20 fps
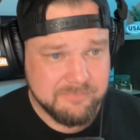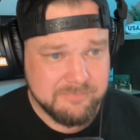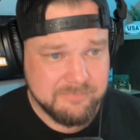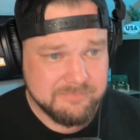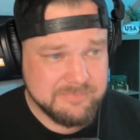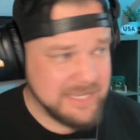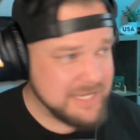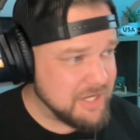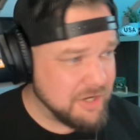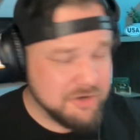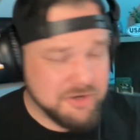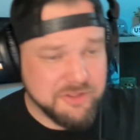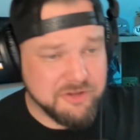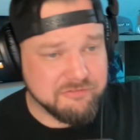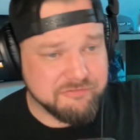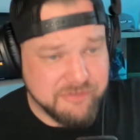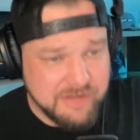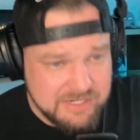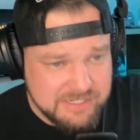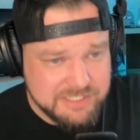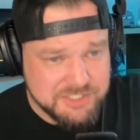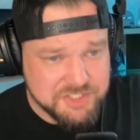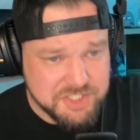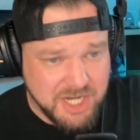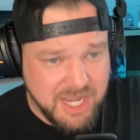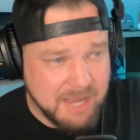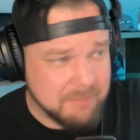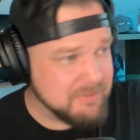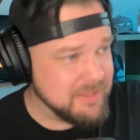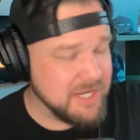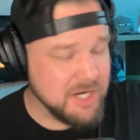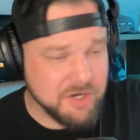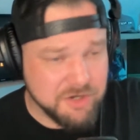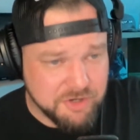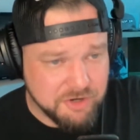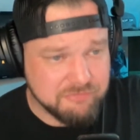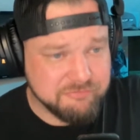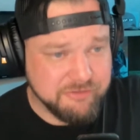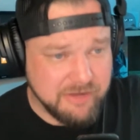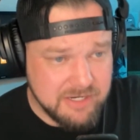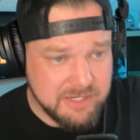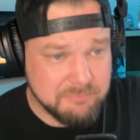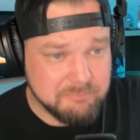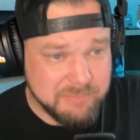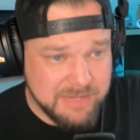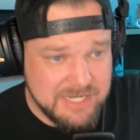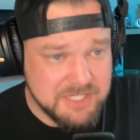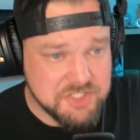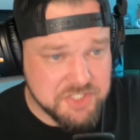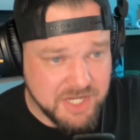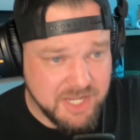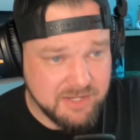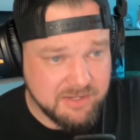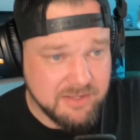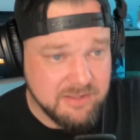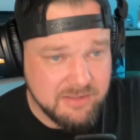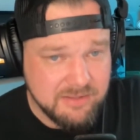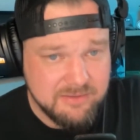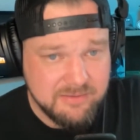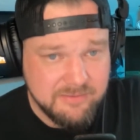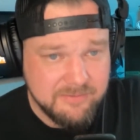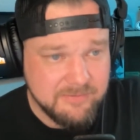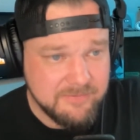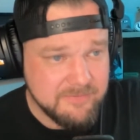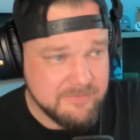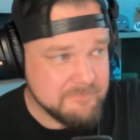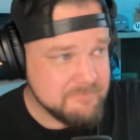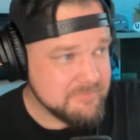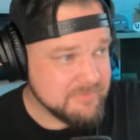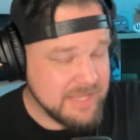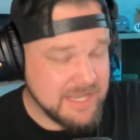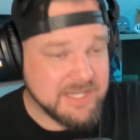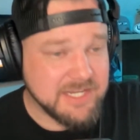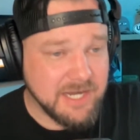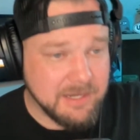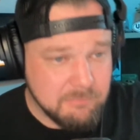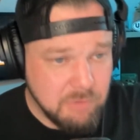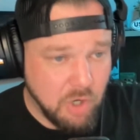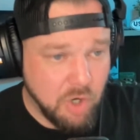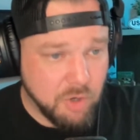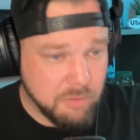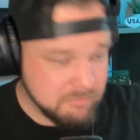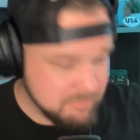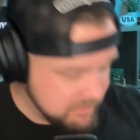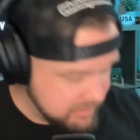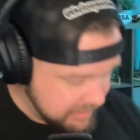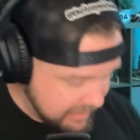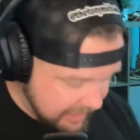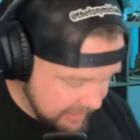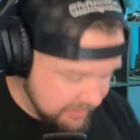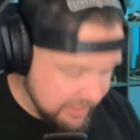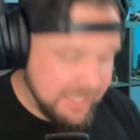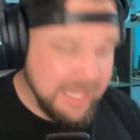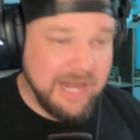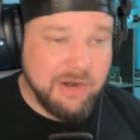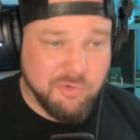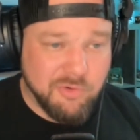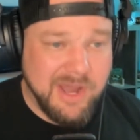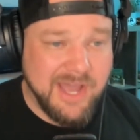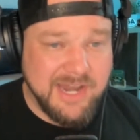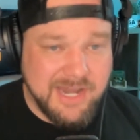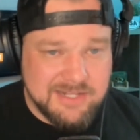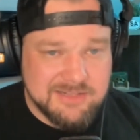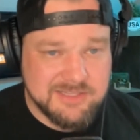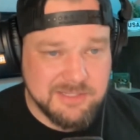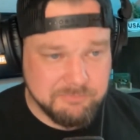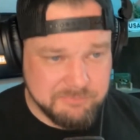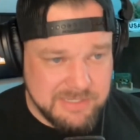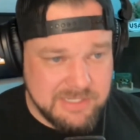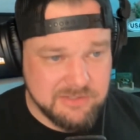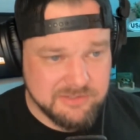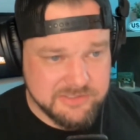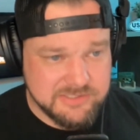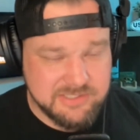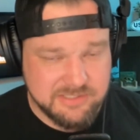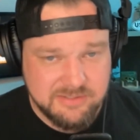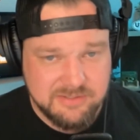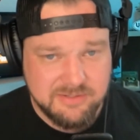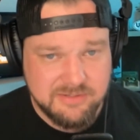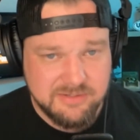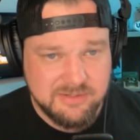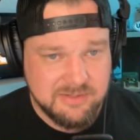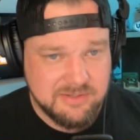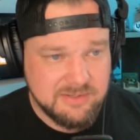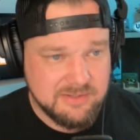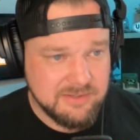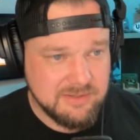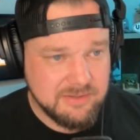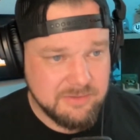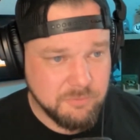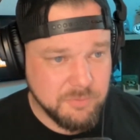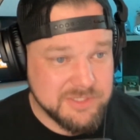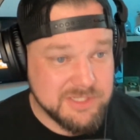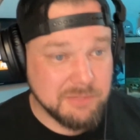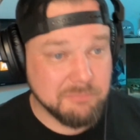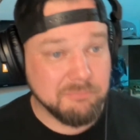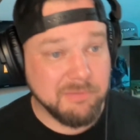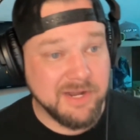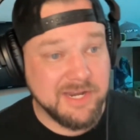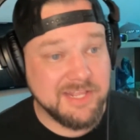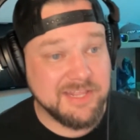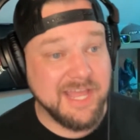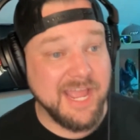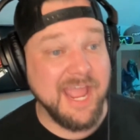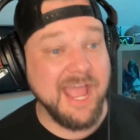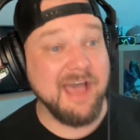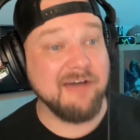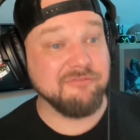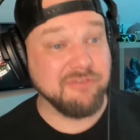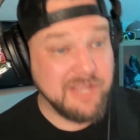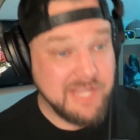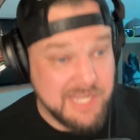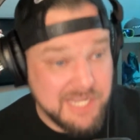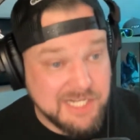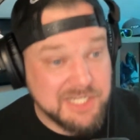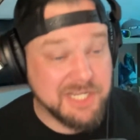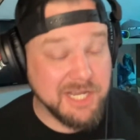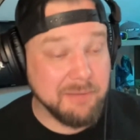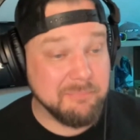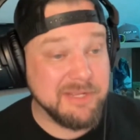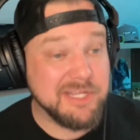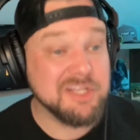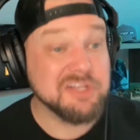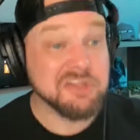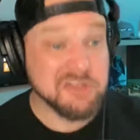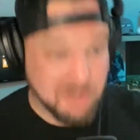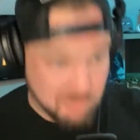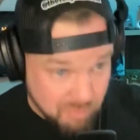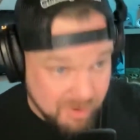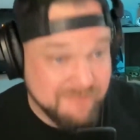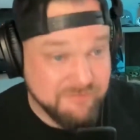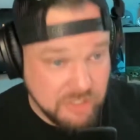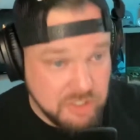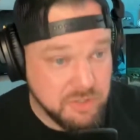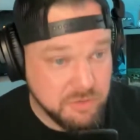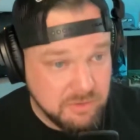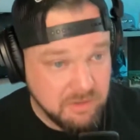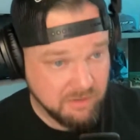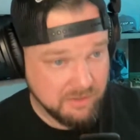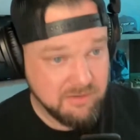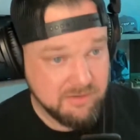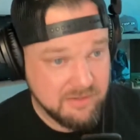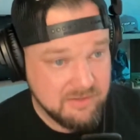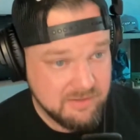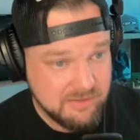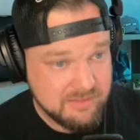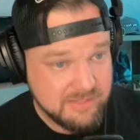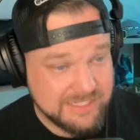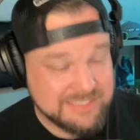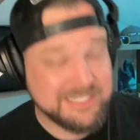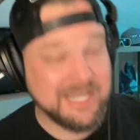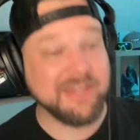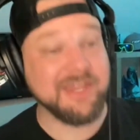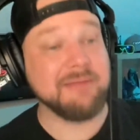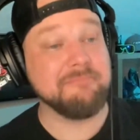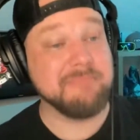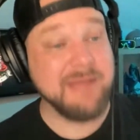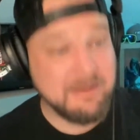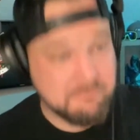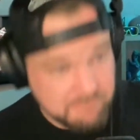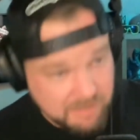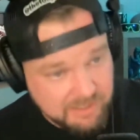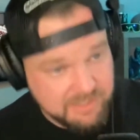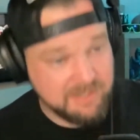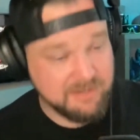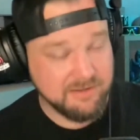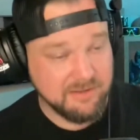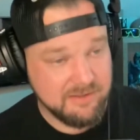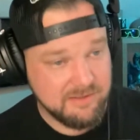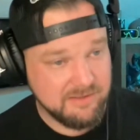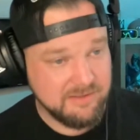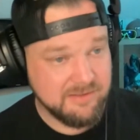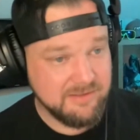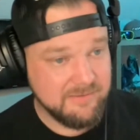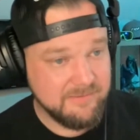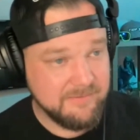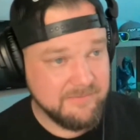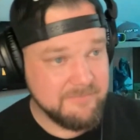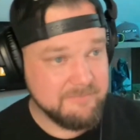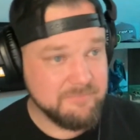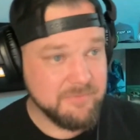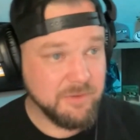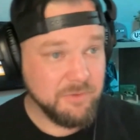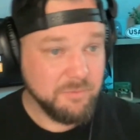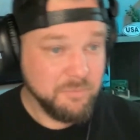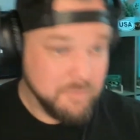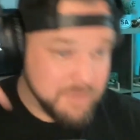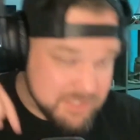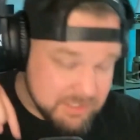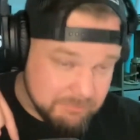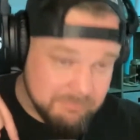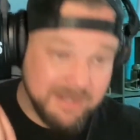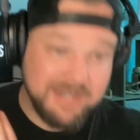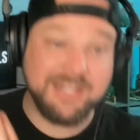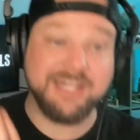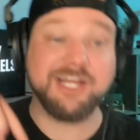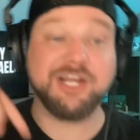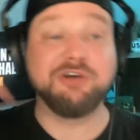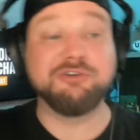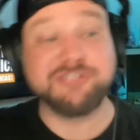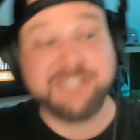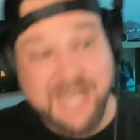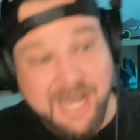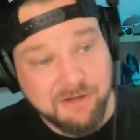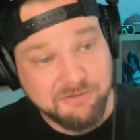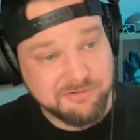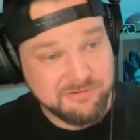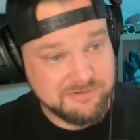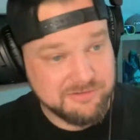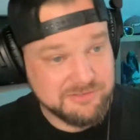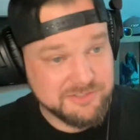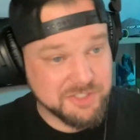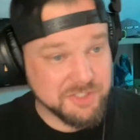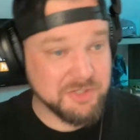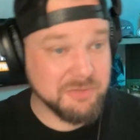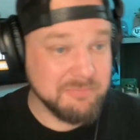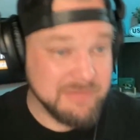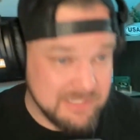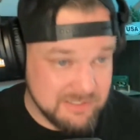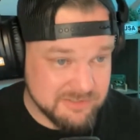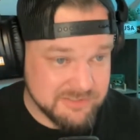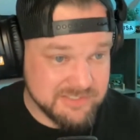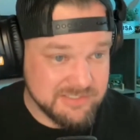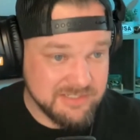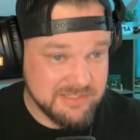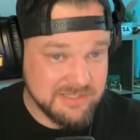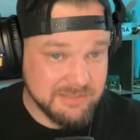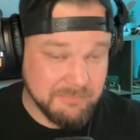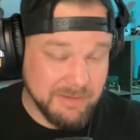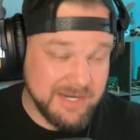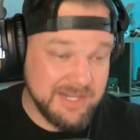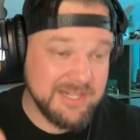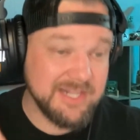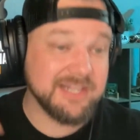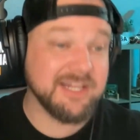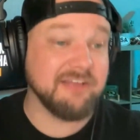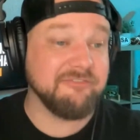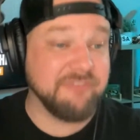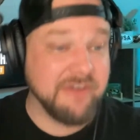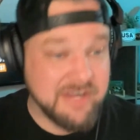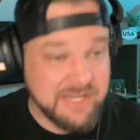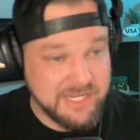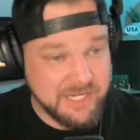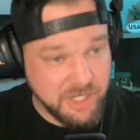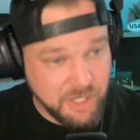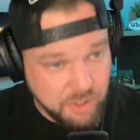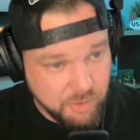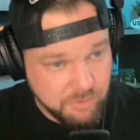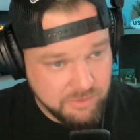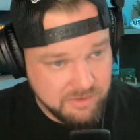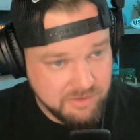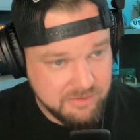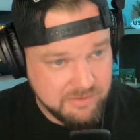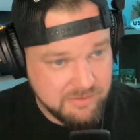They go to their fucking job and they earn their fucking paycheck. They come home and they got to write out the bills with the money they have incoming, the revenue. That's how they make money. With the money that goes out to their bills, the money that they fucking owe.